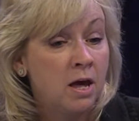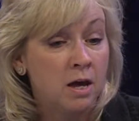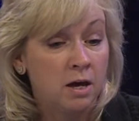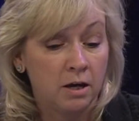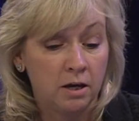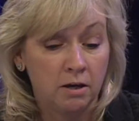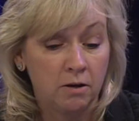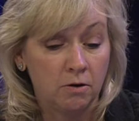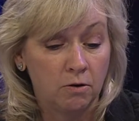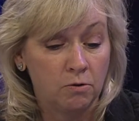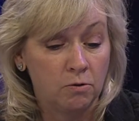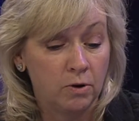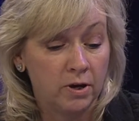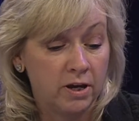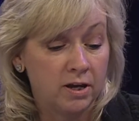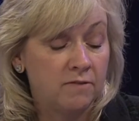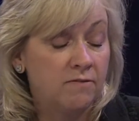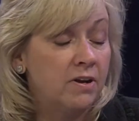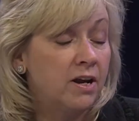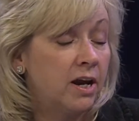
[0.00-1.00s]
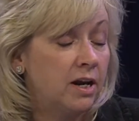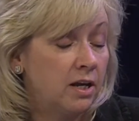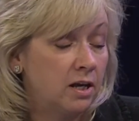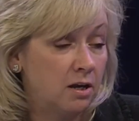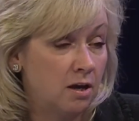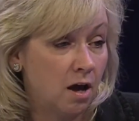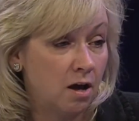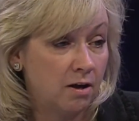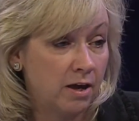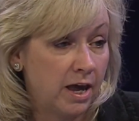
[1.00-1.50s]
you know, even at a
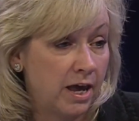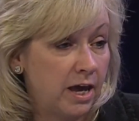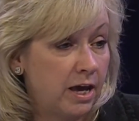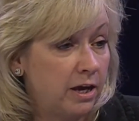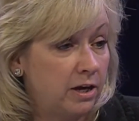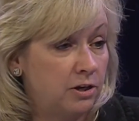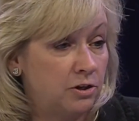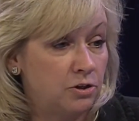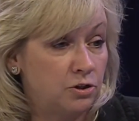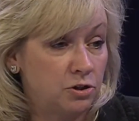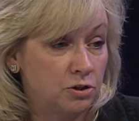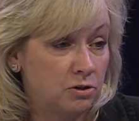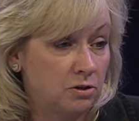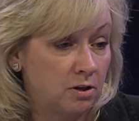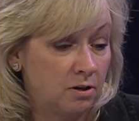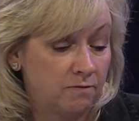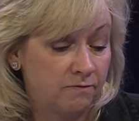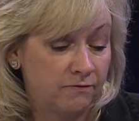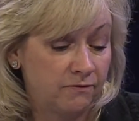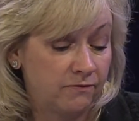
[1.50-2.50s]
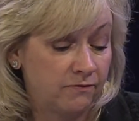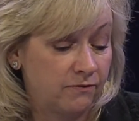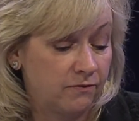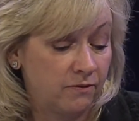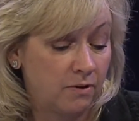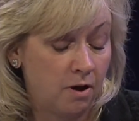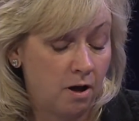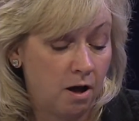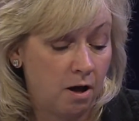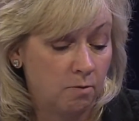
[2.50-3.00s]
young age, if
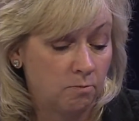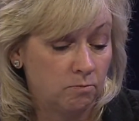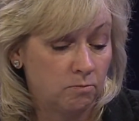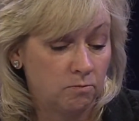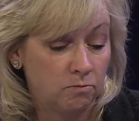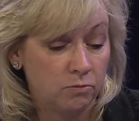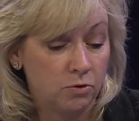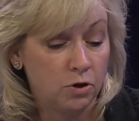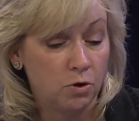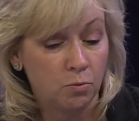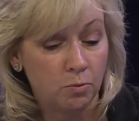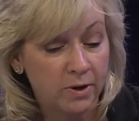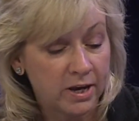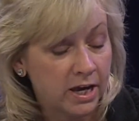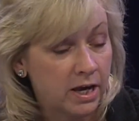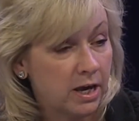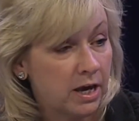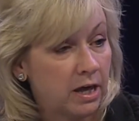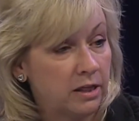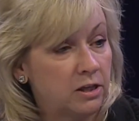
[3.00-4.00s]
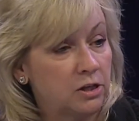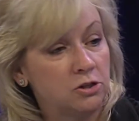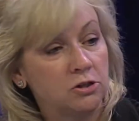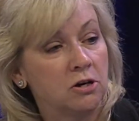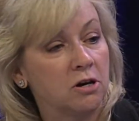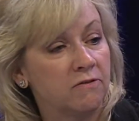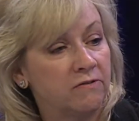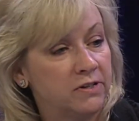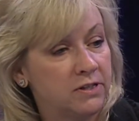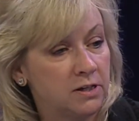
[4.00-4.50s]
um, you know we can get the
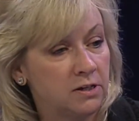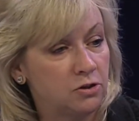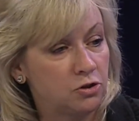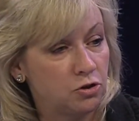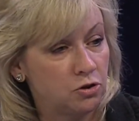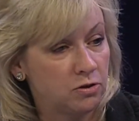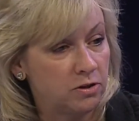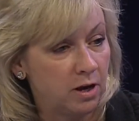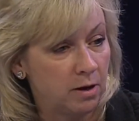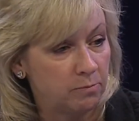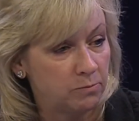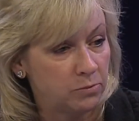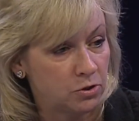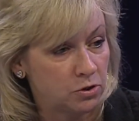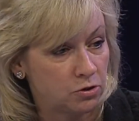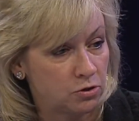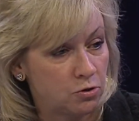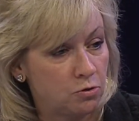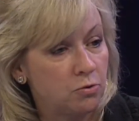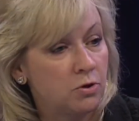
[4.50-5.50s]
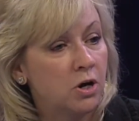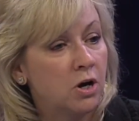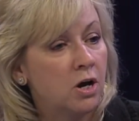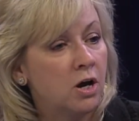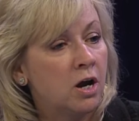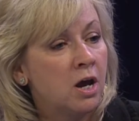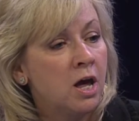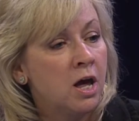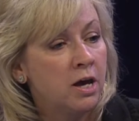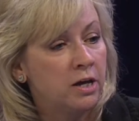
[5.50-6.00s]
services to them sooner,
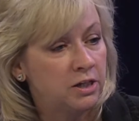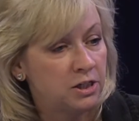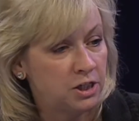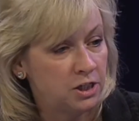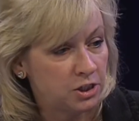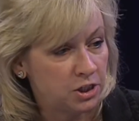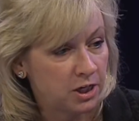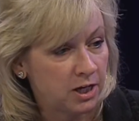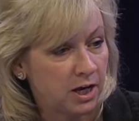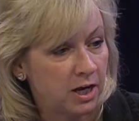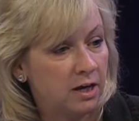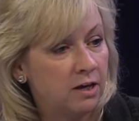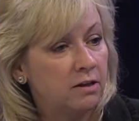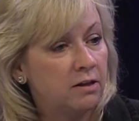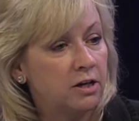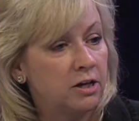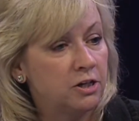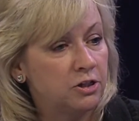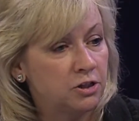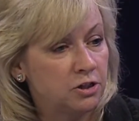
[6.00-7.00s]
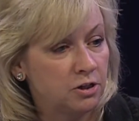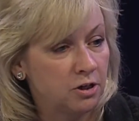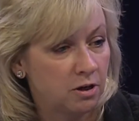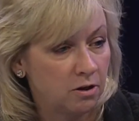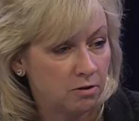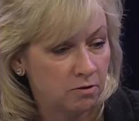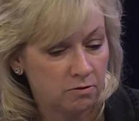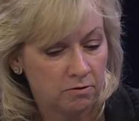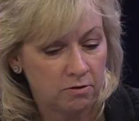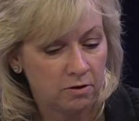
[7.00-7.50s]
teaching English,
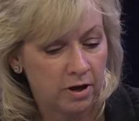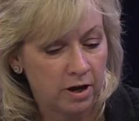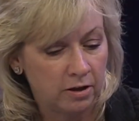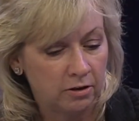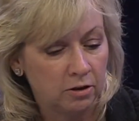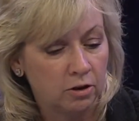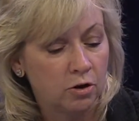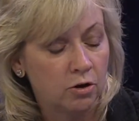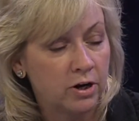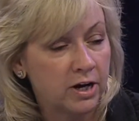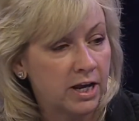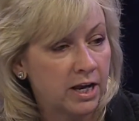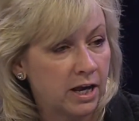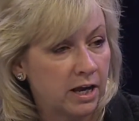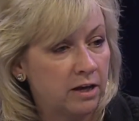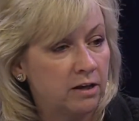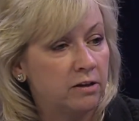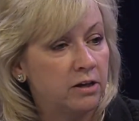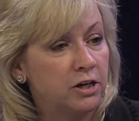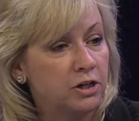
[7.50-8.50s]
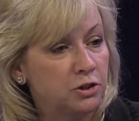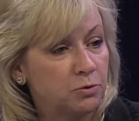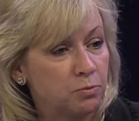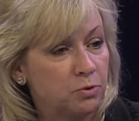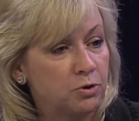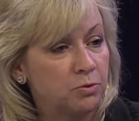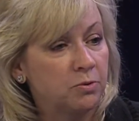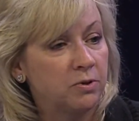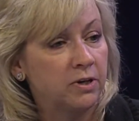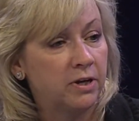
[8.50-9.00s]
and learning English,
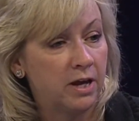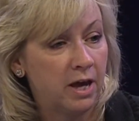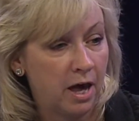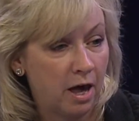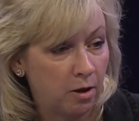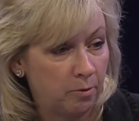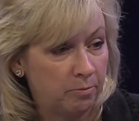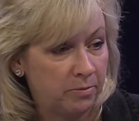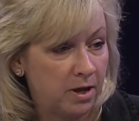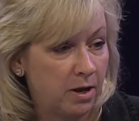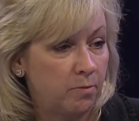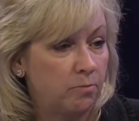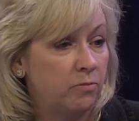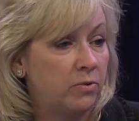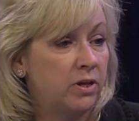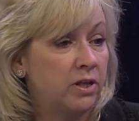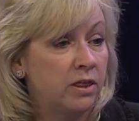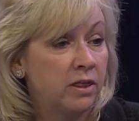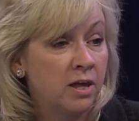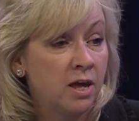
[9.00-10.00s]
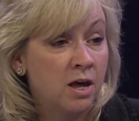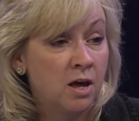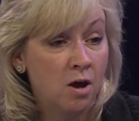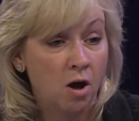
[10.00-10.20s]
which will help them with yeah.